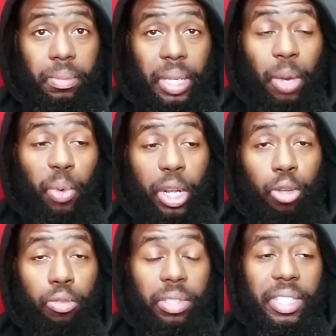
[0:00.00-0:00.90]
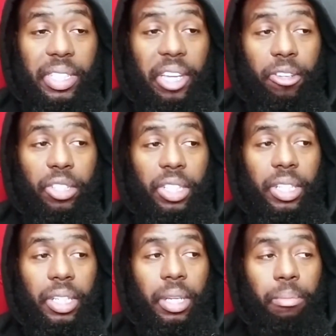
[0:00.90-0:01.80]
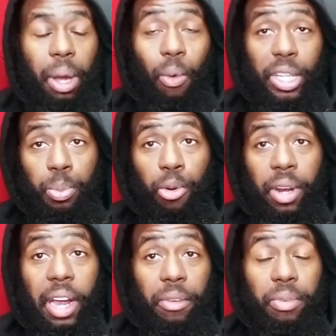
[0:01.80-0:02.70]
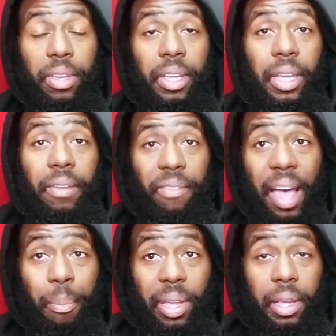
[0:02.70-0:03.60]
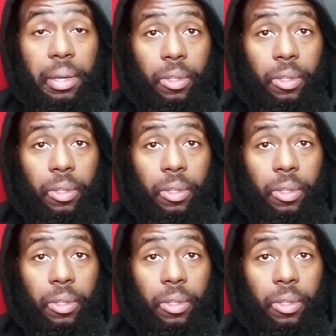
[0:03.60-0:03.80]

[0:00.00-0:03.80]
And we lose this energy by watching pornography and fapping.